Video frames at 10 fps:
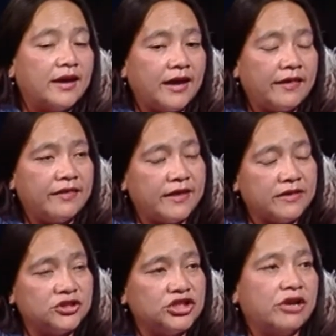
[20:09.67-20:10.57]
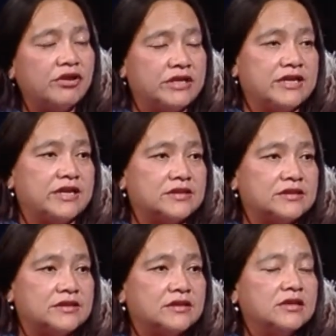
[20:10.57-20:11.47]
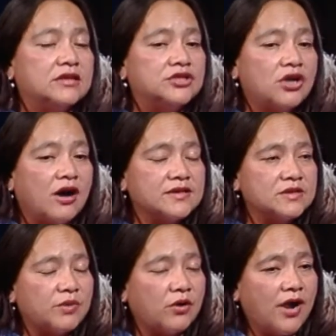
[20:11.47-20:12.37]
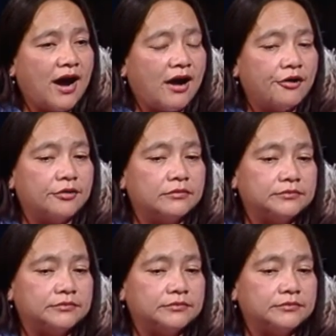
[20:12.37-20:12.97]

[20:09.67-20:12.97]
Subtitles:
And then the Jaron case talks about how